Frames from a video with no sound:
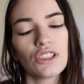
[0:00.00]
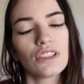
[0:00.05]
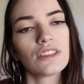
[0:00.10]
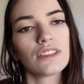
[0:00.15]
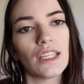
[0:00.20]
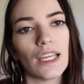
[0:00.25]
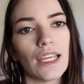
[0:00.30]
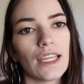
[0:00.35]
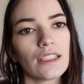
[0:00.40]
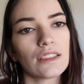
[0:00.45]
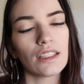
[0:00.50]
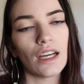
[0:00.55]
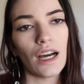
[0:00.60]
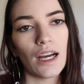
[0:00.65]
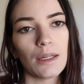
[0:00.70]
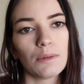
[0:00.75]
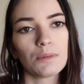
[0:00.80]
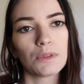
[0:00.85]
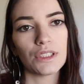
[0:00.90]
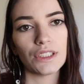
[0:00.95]
Just take
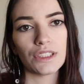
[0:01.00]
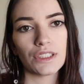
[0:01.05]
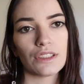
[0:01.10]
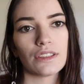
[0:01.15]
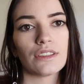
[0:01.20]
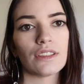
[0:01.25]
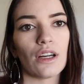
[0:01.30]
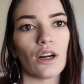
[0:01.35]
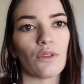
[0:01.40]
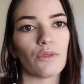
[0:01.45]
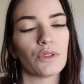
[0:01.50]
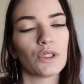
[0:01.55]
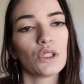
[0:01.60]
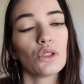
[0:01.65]
time to yourself.